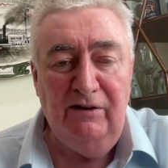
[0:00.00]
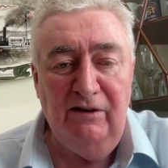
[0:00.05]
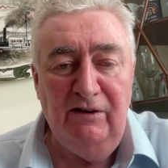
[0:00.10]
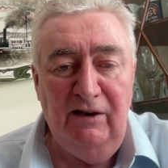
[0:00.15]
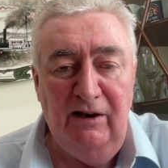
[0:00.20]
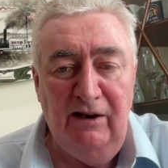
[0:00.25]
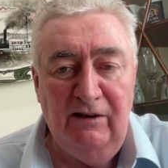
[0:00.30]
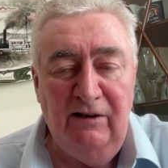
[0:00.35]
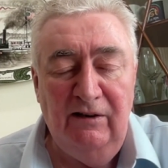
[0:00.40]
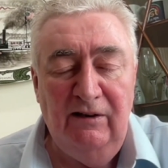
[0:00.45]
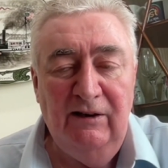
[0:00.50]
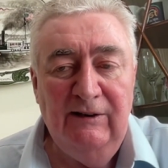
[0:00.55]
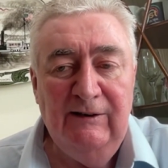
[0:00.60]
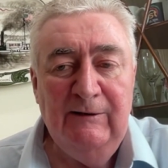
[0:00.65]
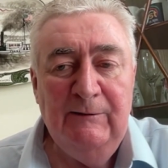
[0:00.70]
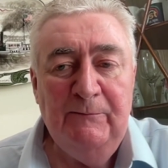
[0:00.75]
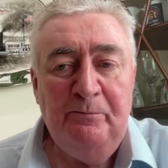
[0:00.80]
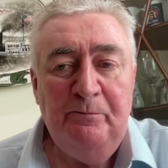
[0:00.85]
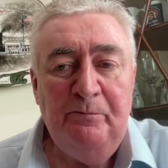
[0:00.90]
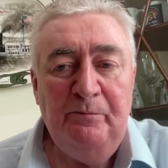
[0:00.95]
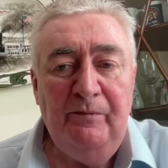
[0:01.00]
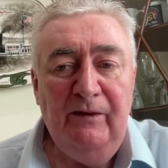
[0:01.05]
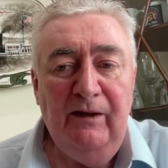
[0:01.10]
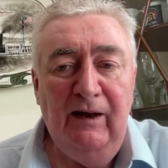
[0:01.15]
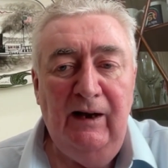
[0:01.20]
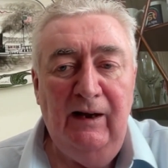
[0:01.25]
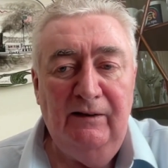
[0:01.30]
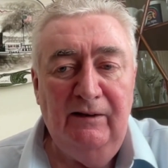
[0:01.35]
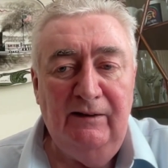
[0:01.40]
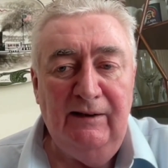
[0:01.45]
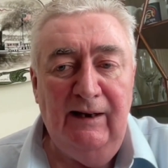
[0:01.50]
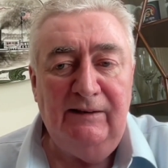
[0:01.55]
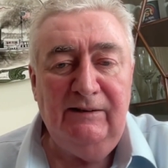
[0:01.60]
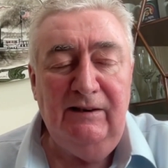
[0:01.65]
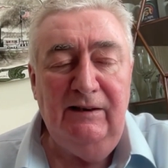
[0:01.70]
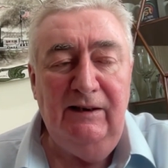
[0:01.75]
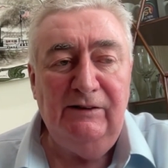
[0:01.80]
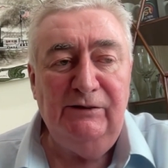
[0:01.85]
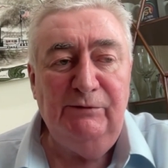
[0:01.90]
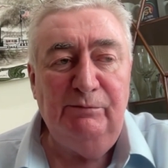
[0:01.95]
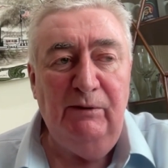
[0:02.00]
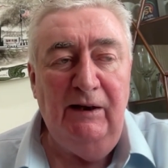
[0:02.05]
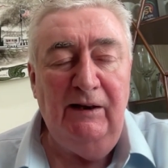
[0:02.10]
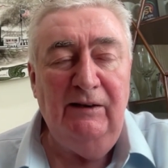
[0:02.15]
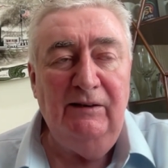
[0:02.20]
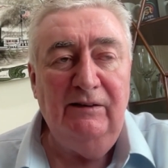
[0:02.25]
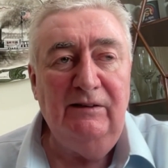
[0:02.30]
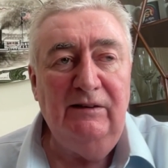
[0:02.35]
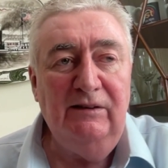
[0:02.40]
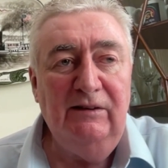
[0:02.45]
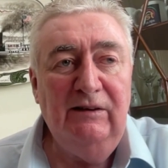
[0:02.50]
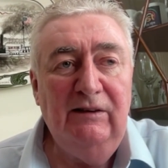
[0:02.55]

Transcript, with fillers: and hidden. And that, he explained,